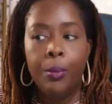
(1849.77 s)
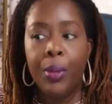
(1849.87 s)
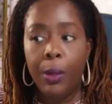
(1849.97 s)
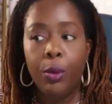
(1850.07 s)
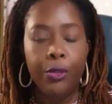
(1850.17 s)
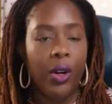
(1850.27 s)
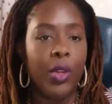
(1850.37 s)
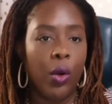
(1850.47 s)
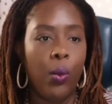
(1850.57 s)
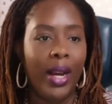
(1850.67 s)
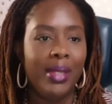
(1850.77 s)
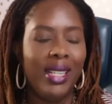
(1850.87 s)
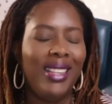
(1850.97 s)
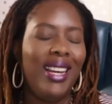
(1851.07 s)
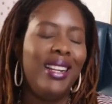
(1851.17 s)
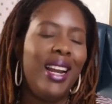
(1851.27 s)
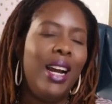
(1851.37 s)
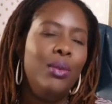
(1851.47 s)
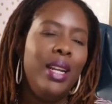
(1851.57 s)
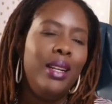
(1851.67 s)
people from their website, they
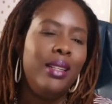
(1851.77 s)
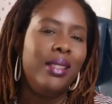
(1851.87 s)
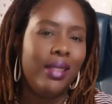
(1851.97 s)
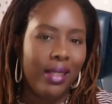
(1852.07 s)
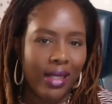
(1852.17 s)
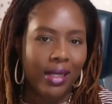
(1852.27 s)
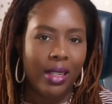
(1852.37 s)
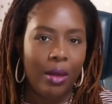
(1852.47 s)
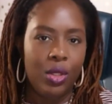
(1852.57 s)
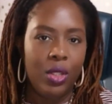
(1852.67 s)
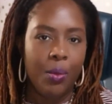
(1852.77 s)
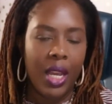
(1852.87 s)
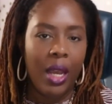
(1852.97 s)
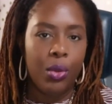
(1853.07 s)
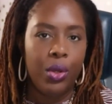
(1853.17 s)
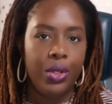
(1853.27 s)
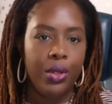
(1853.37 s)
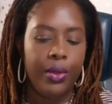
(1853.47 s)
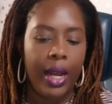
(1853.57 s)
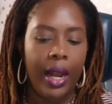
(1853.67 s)
now needed a system to be able to
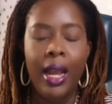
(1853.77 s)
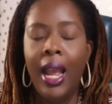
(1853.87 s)
do that.